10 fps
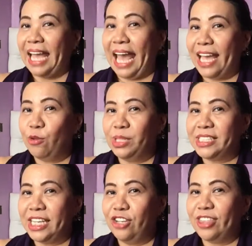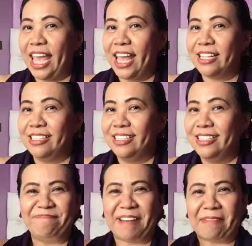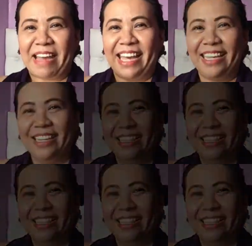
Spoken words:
I will see you then. Bye-bye.